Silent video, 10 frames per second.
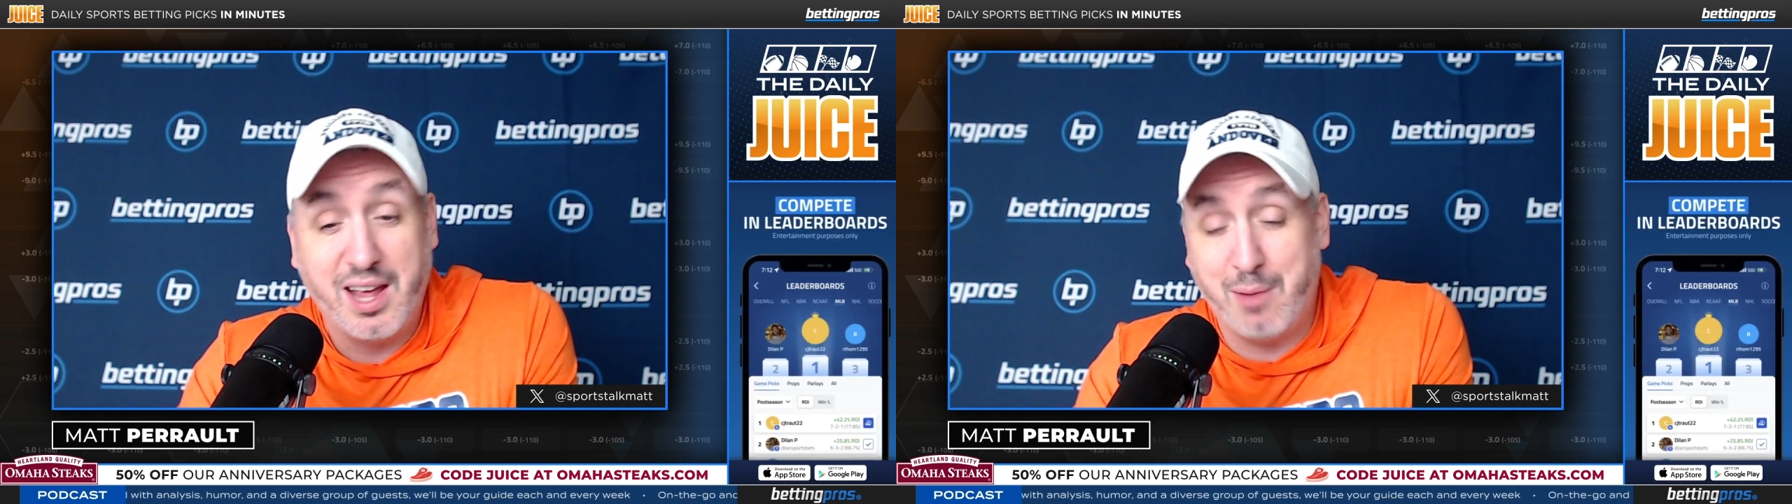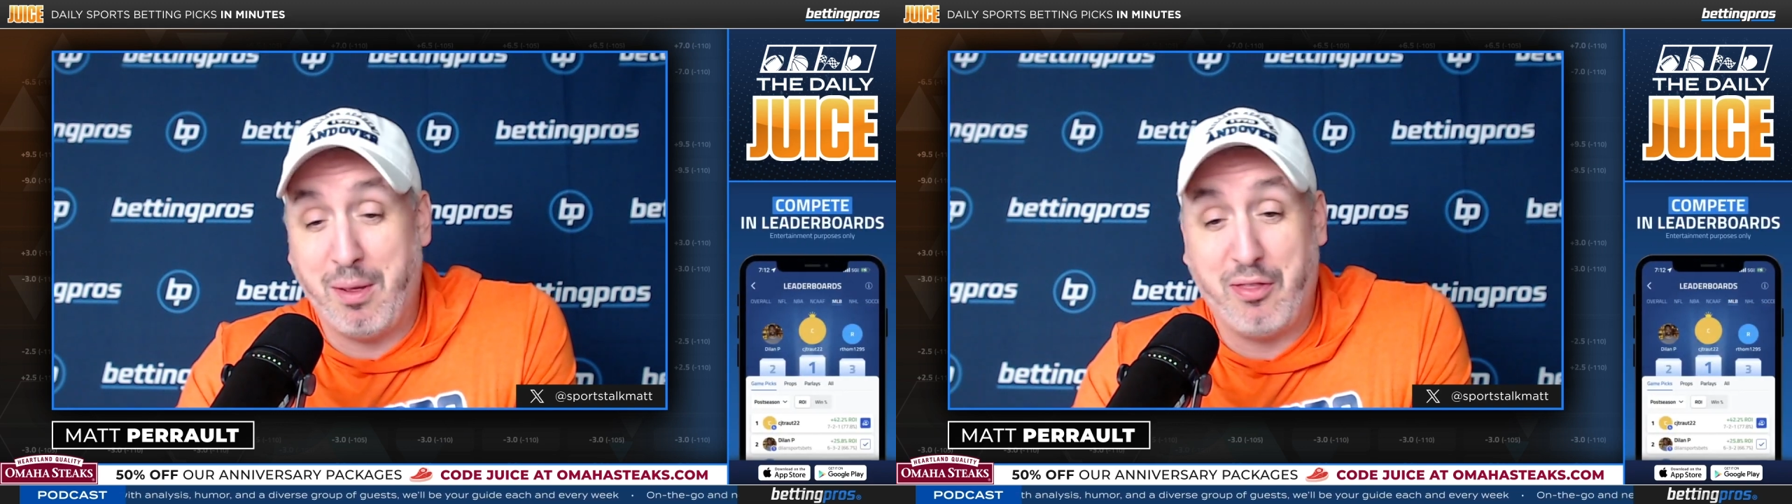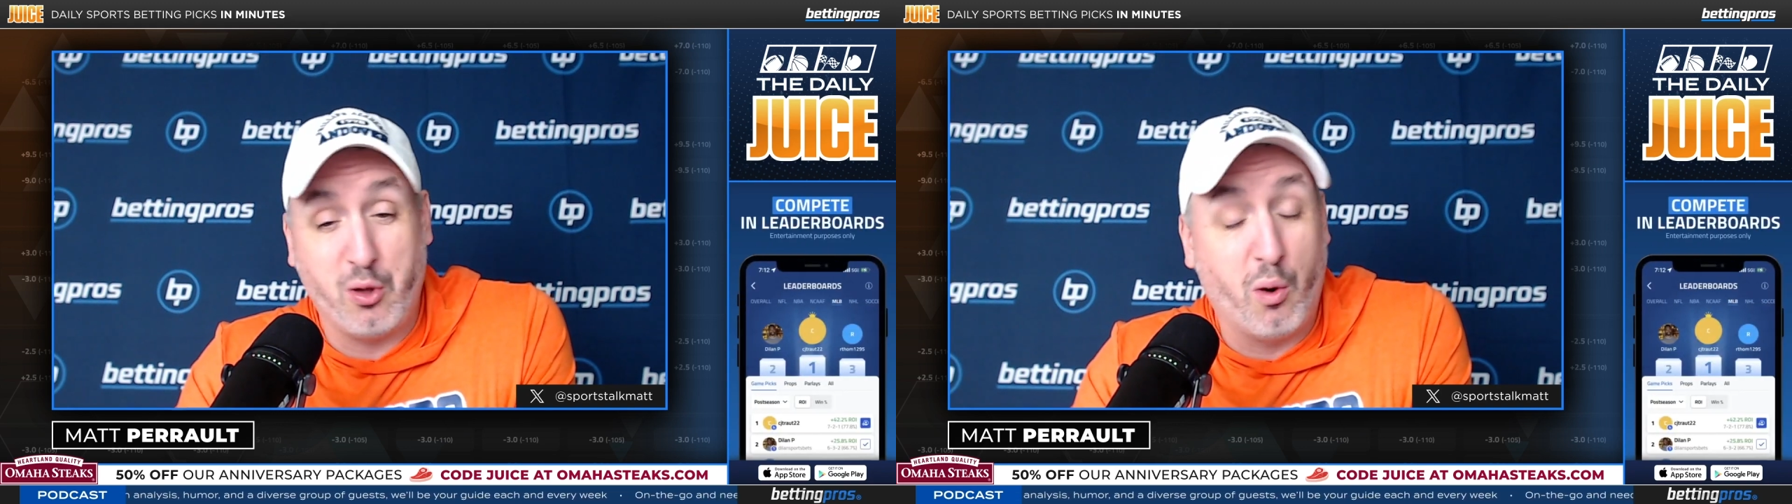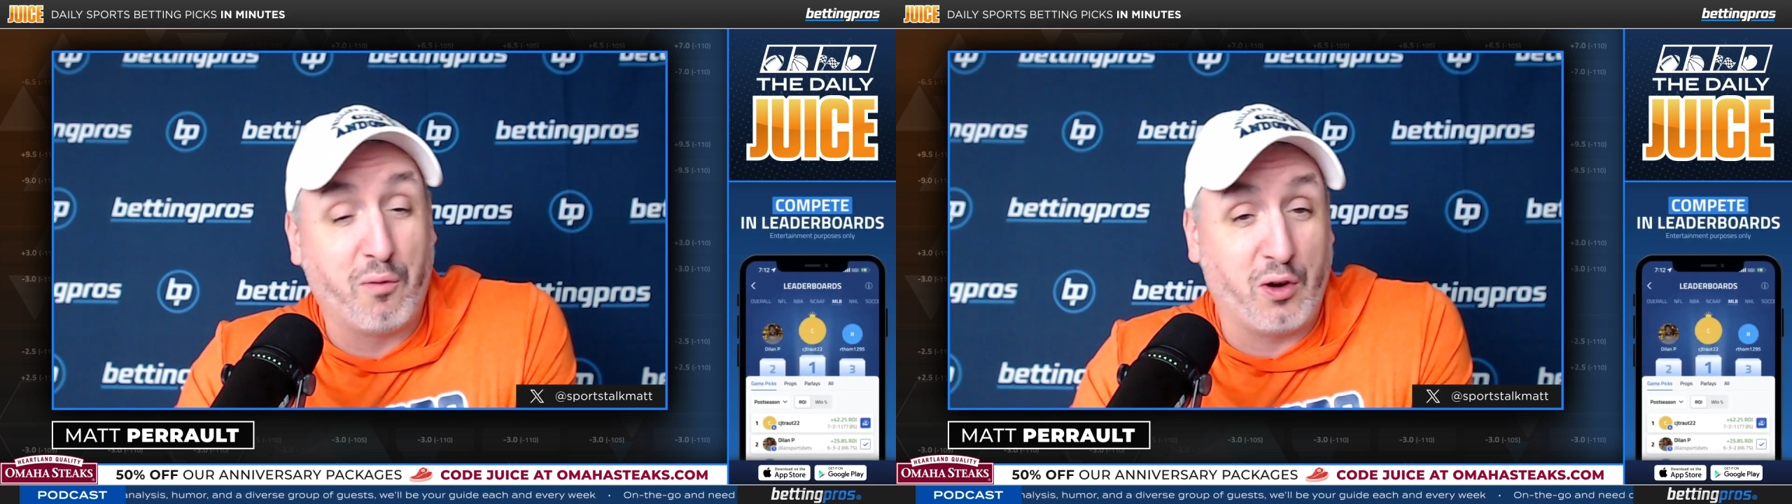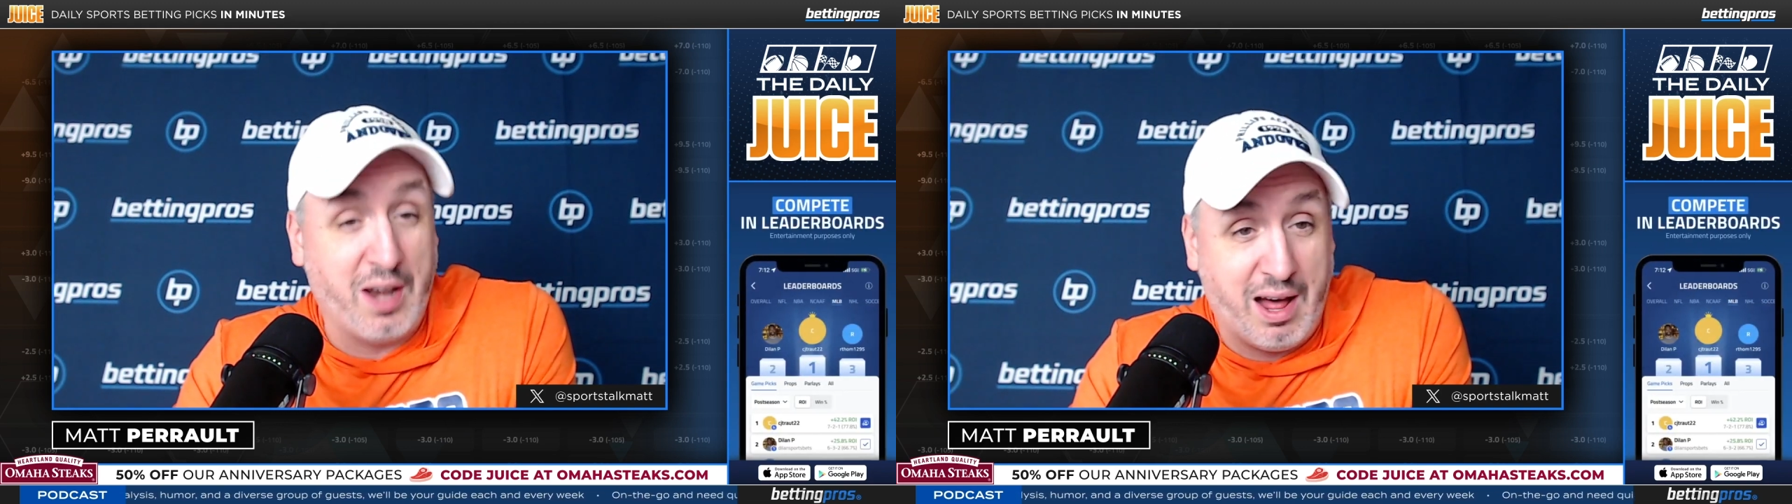and bet the
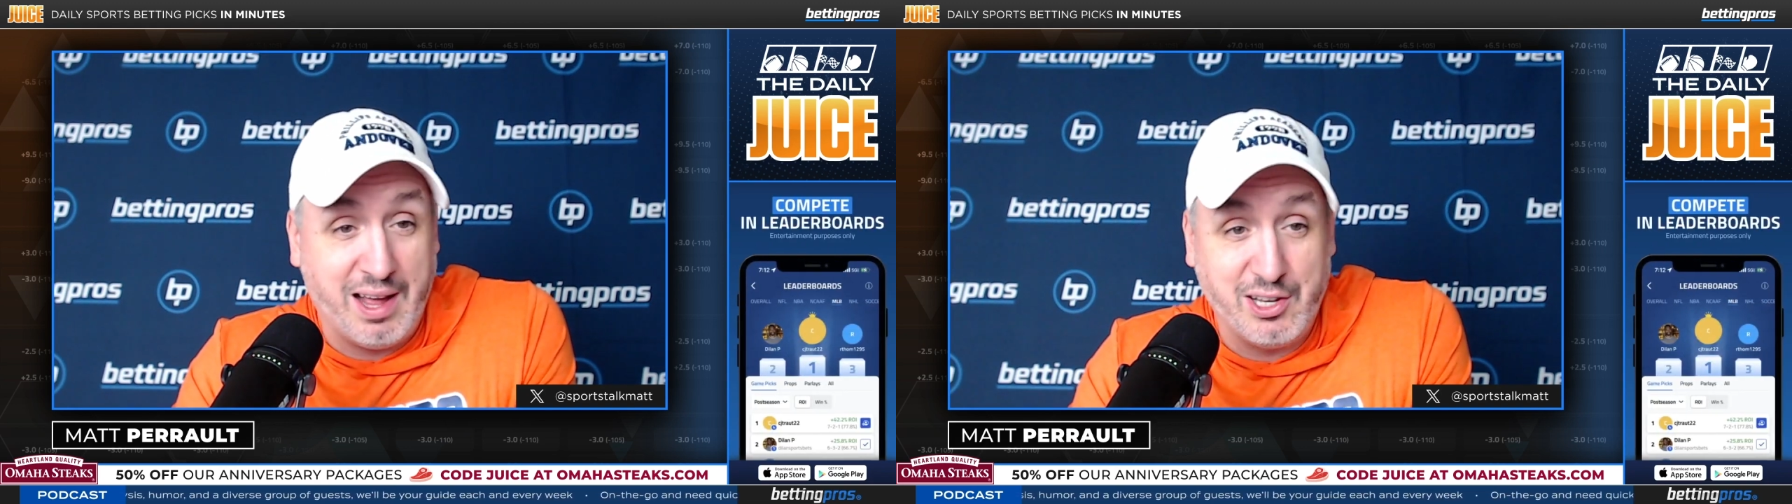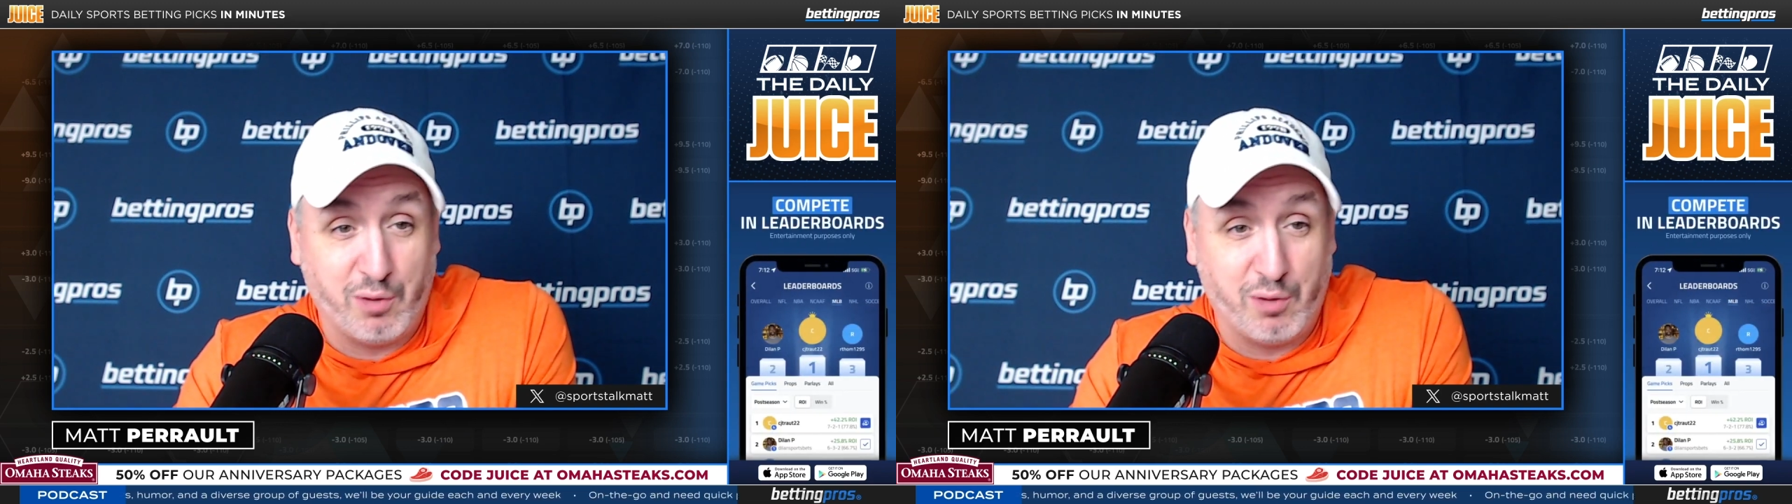over 9.